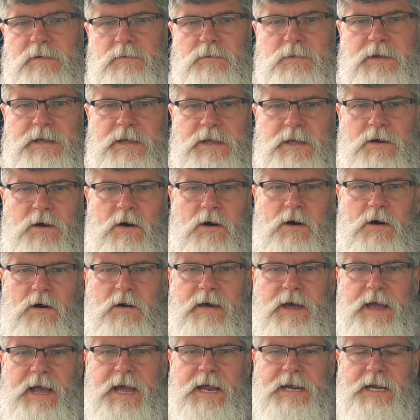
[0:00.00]
We
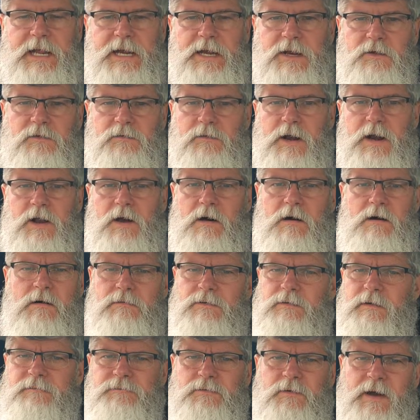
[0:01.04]
all had an incredible... Oh,
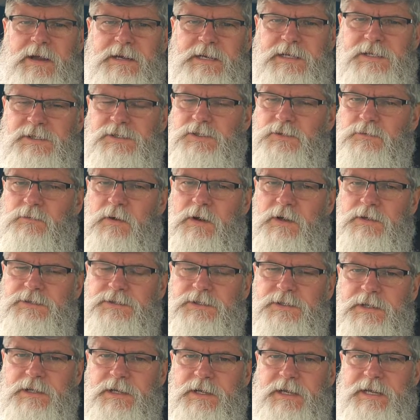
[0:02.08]
you have no idea, Sue Walsh.